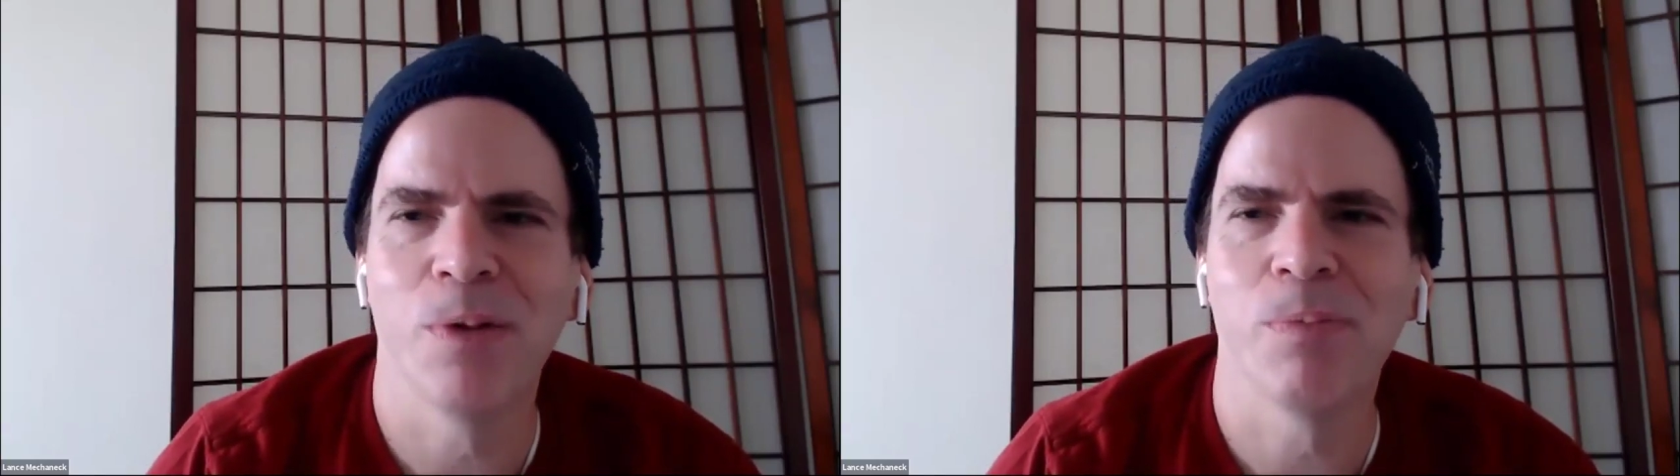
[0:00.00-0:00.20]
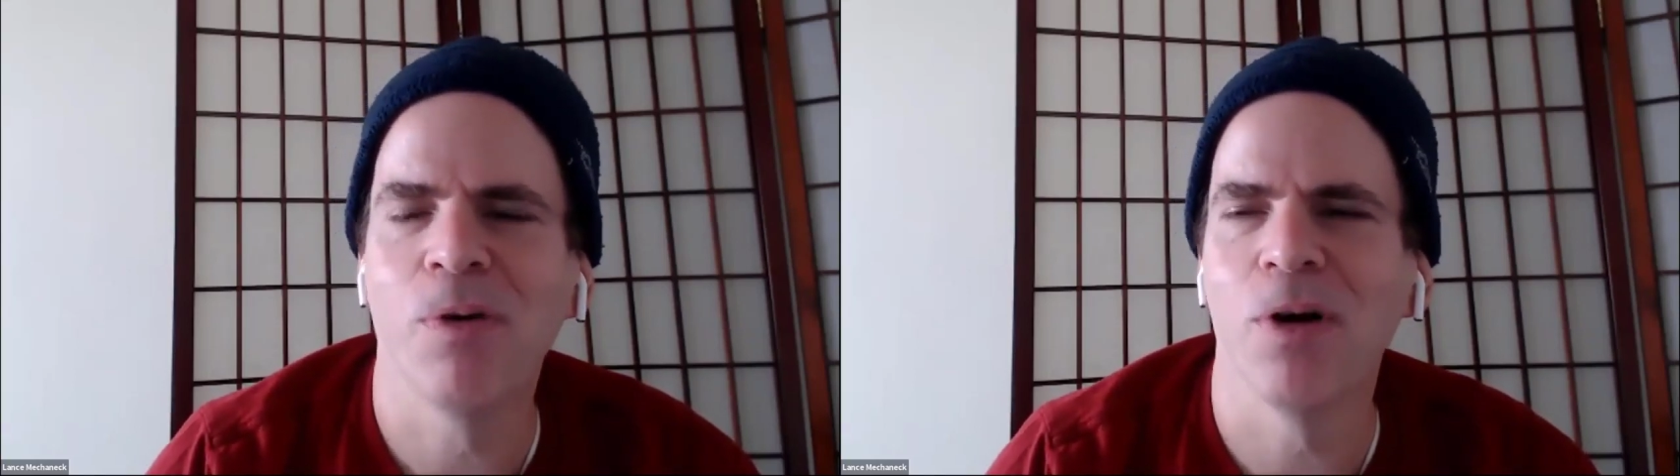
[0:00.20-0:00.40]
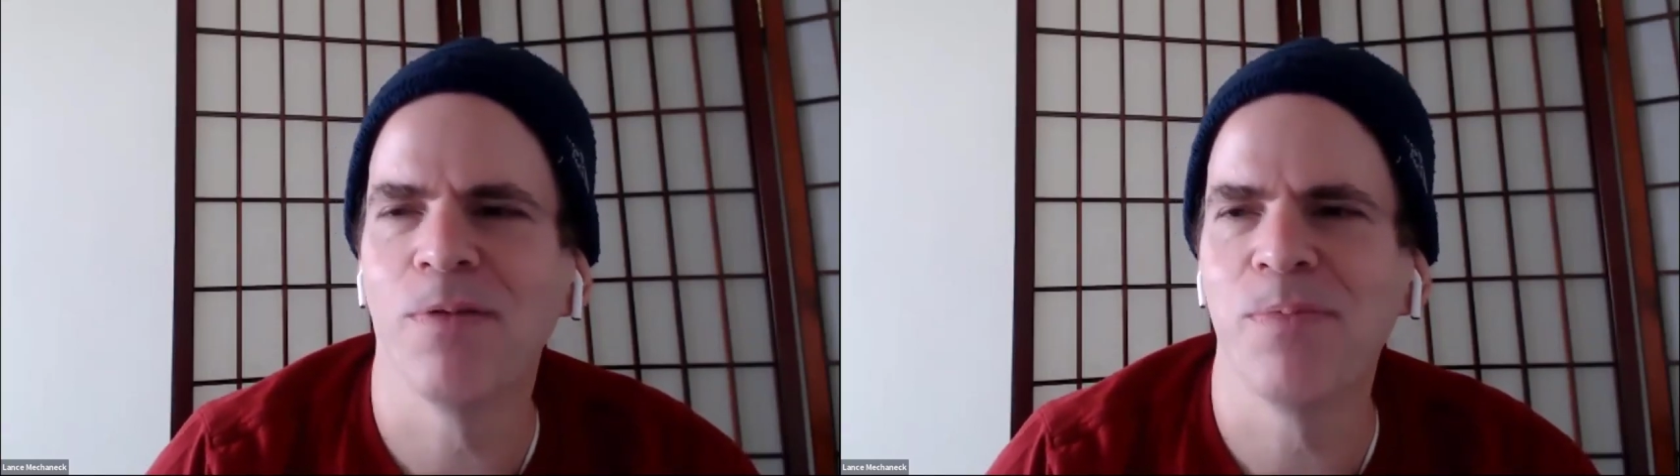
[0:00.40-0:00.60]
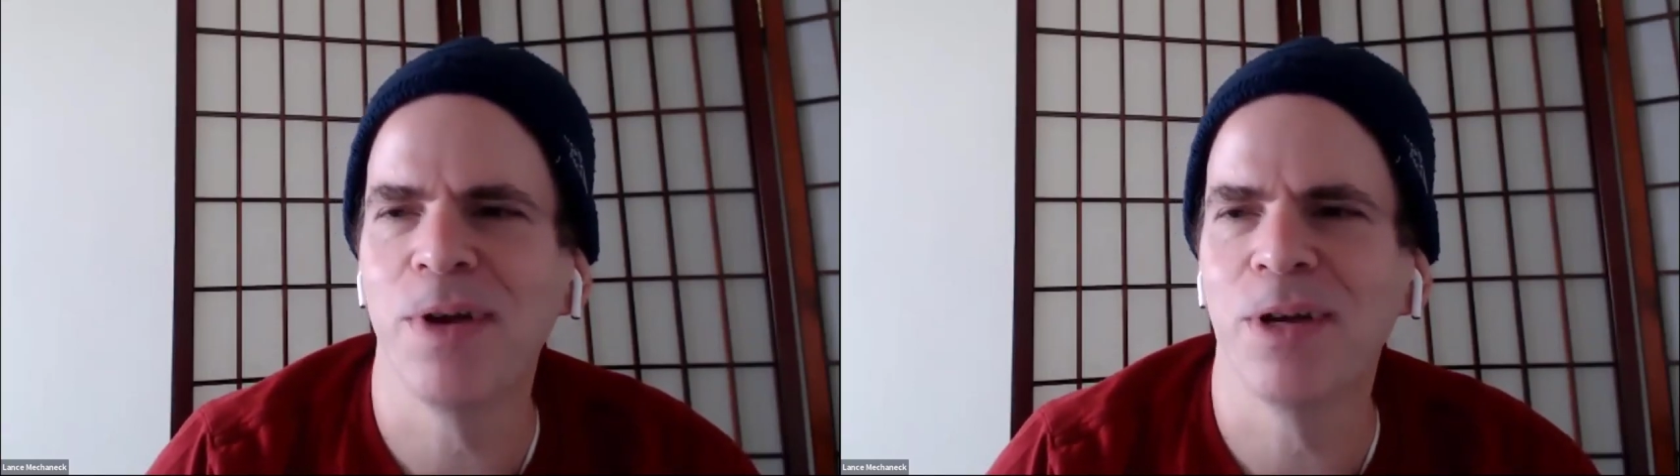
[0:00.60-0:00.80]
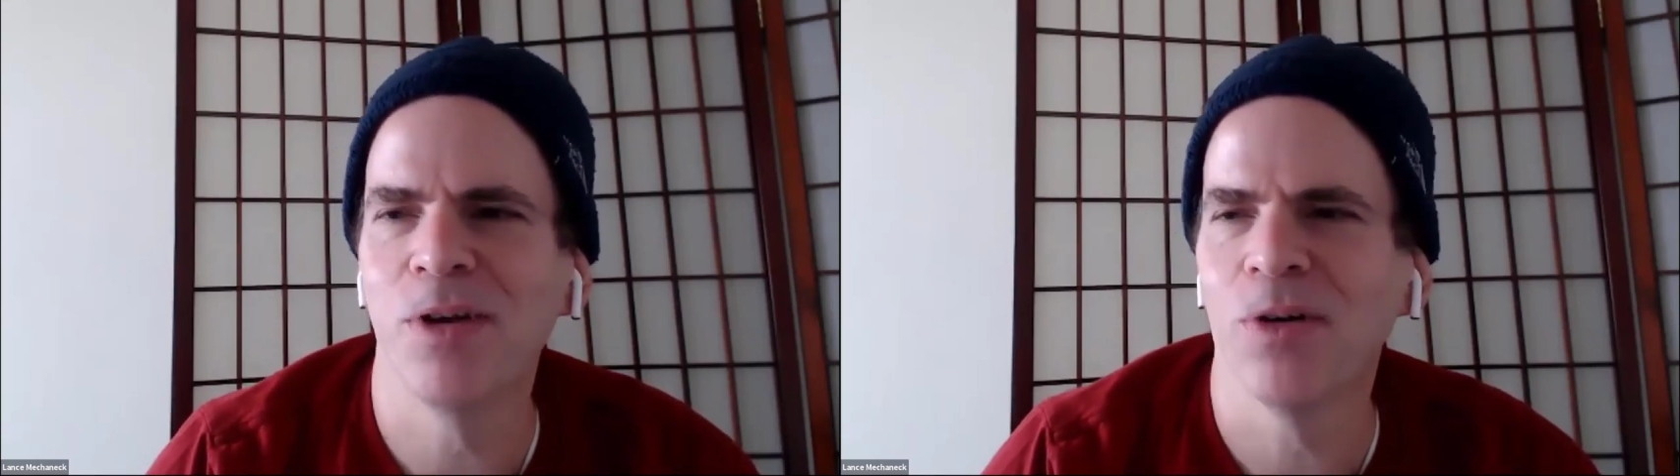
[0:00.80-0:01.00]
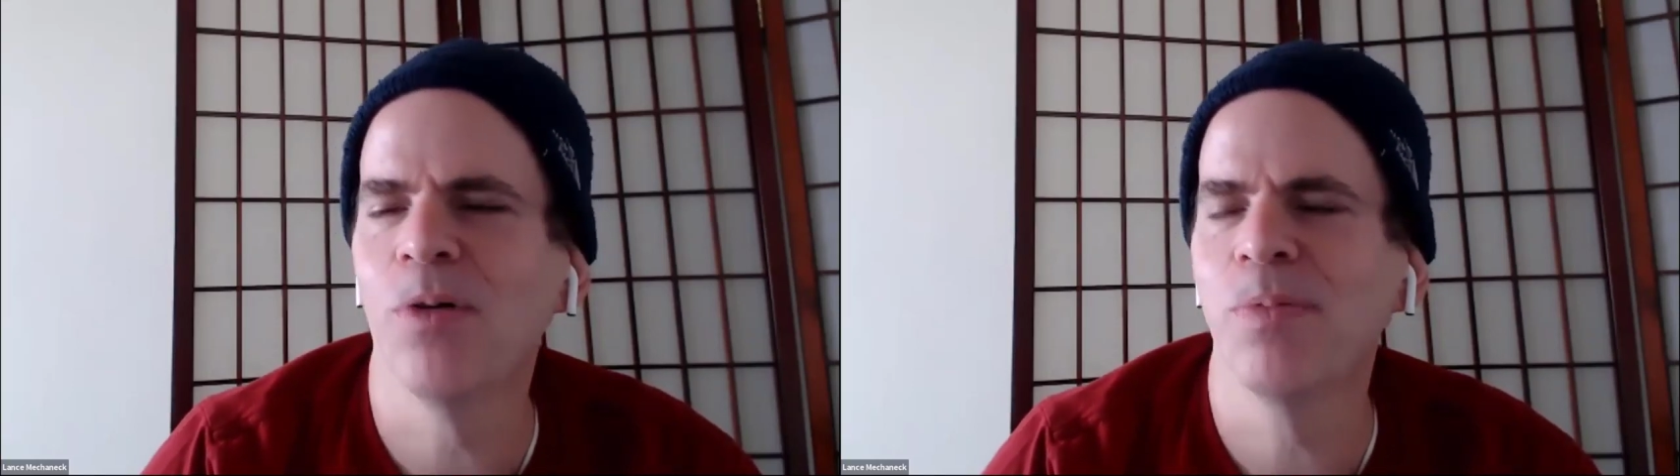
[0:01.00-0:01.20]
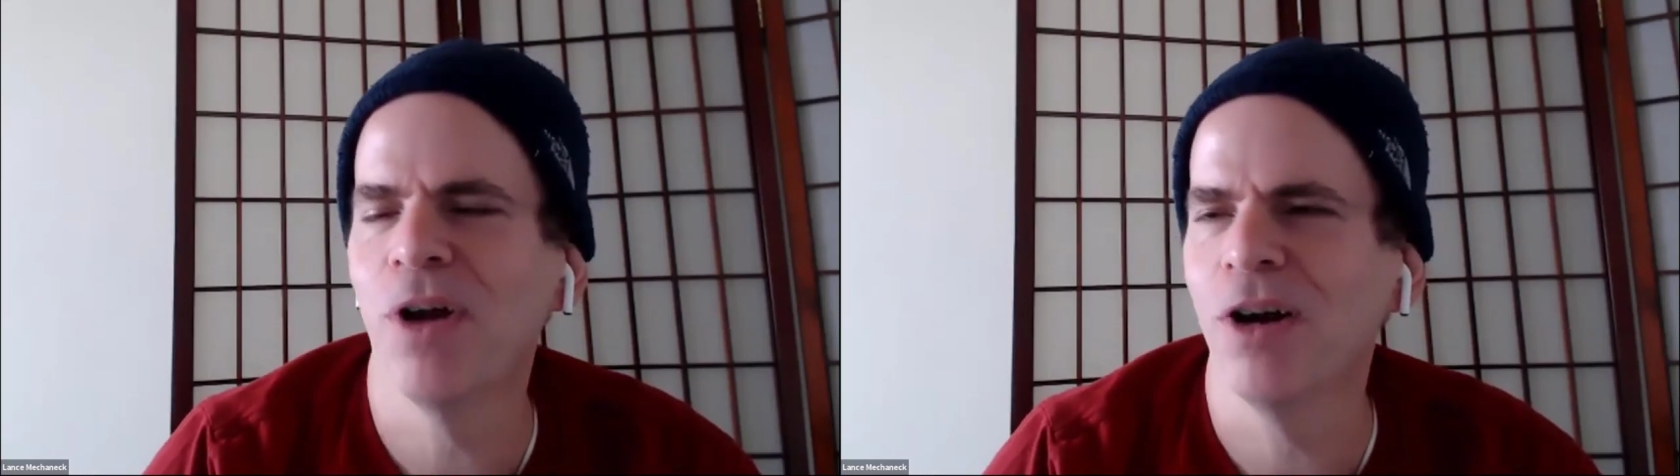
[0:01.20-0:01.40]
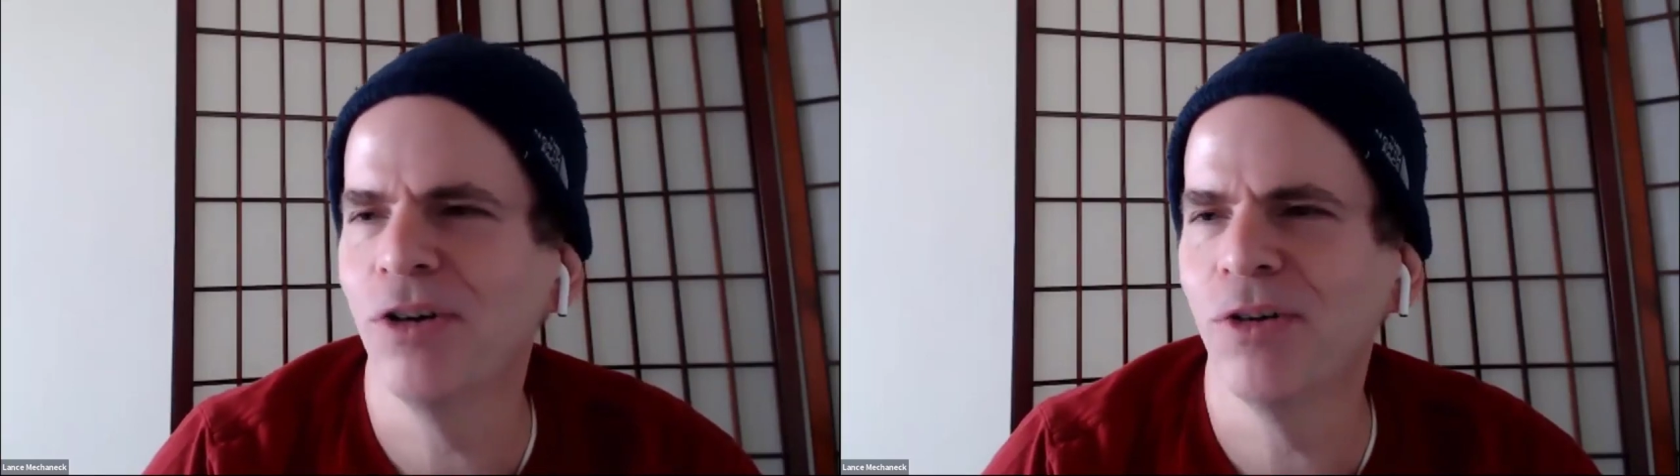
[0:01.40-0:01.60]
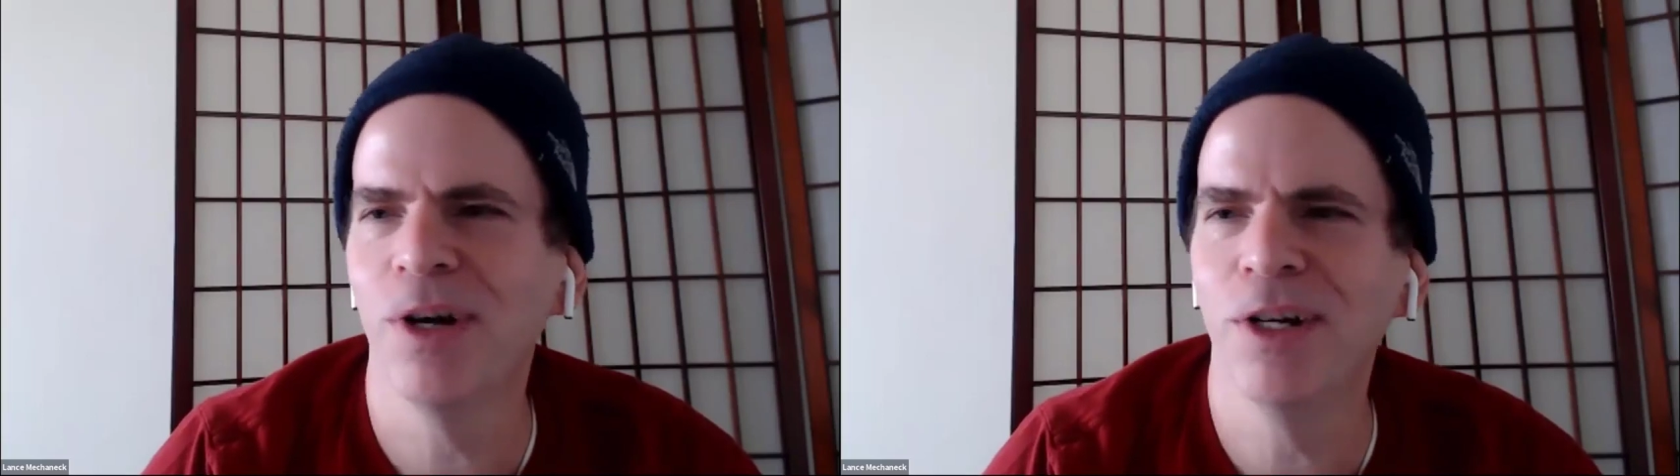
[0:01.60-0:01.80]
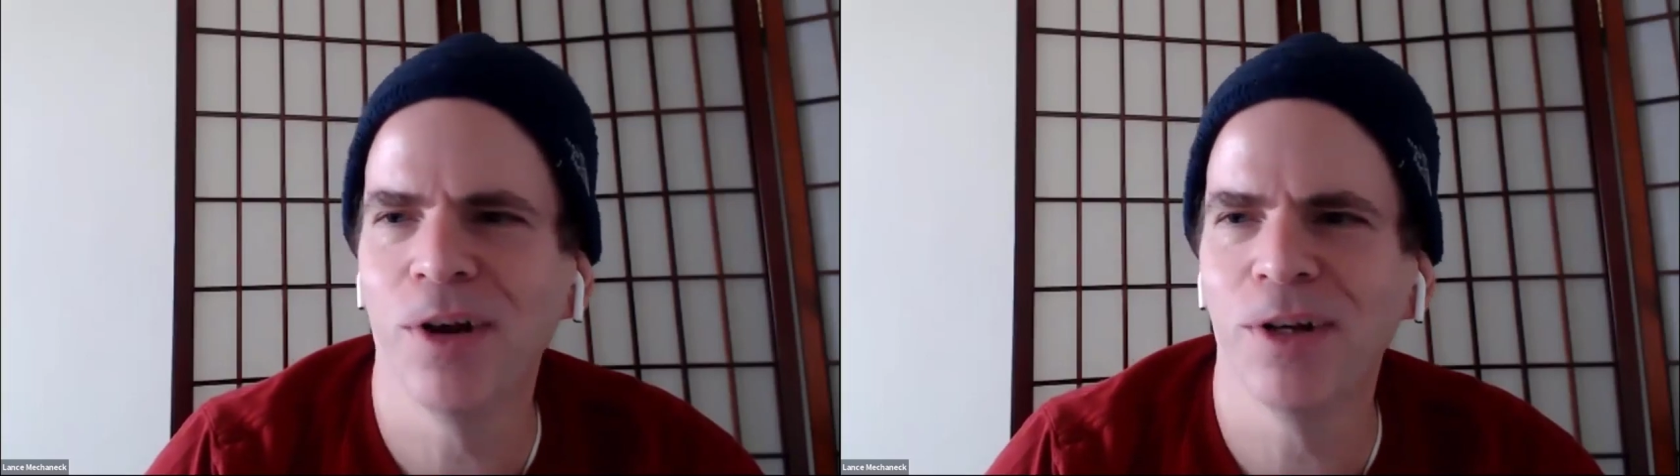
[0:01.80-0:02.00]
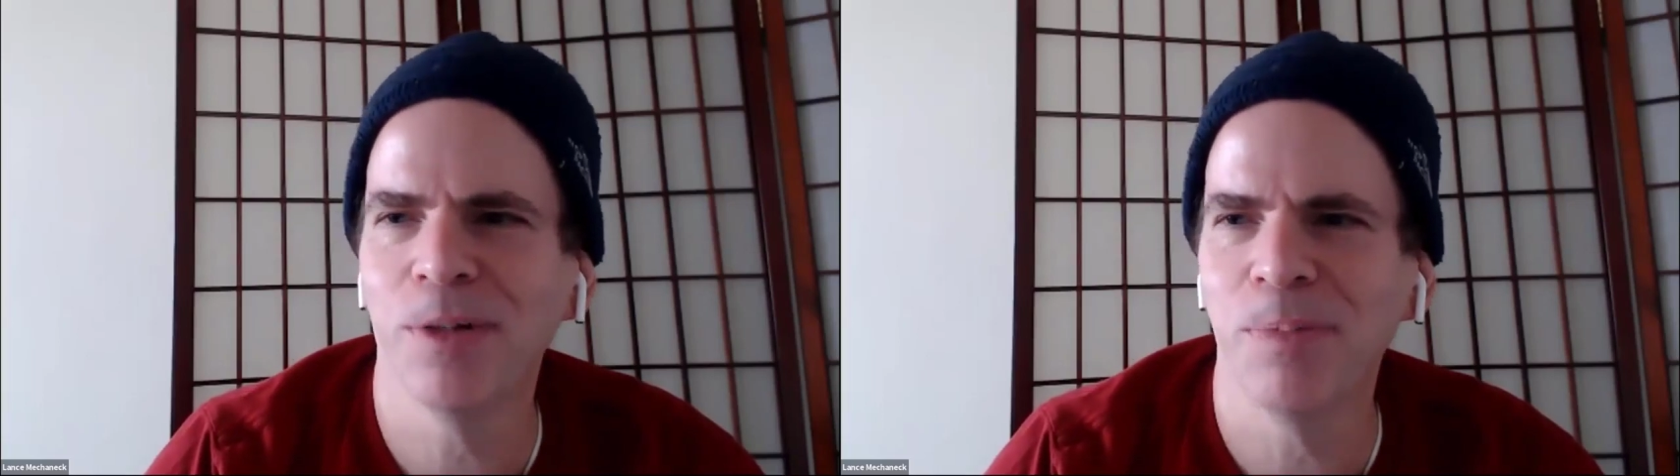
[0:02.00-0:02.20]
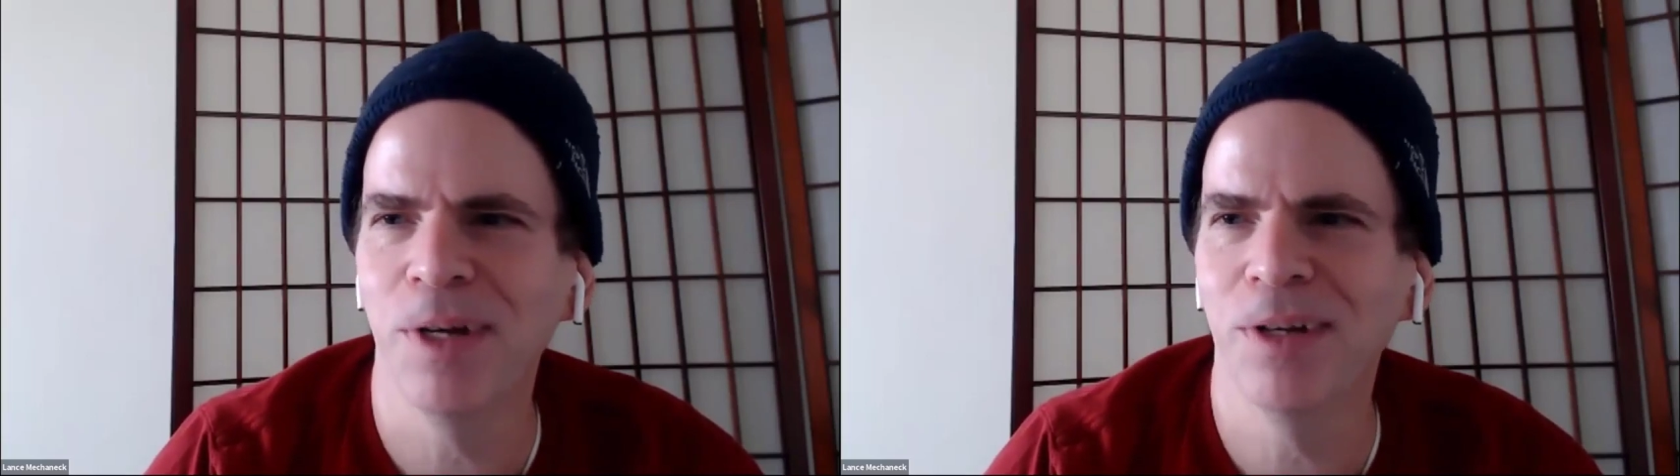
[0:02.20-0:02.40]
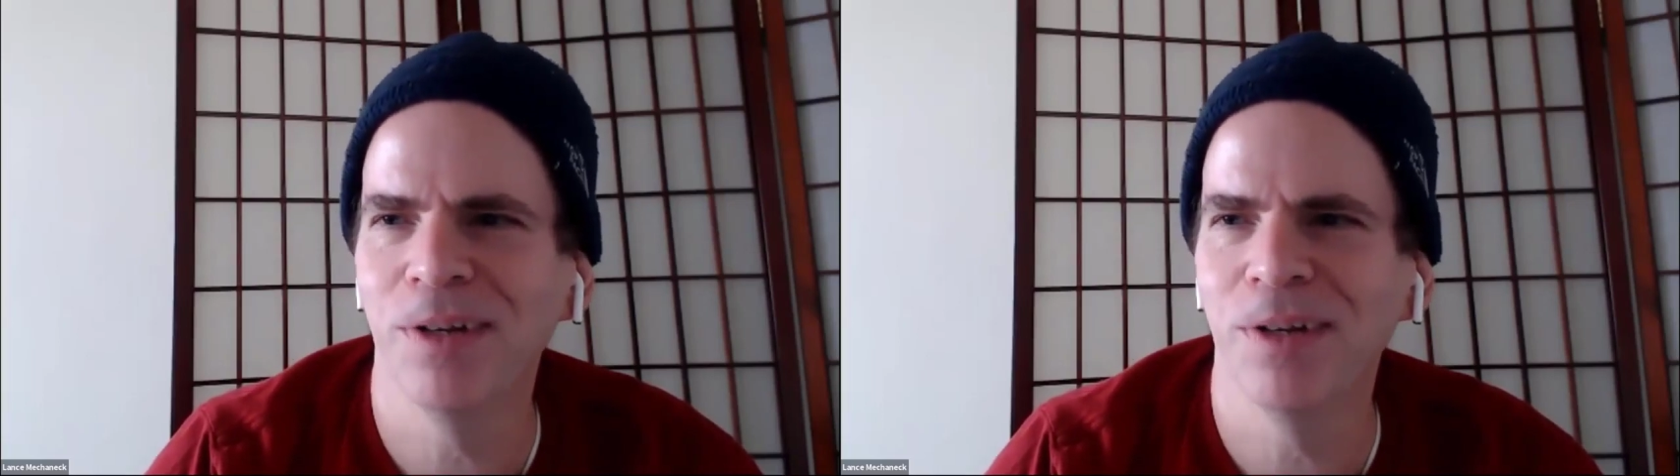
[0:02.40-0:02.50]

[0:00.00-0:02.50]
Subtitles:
part of being your home country, so to speak.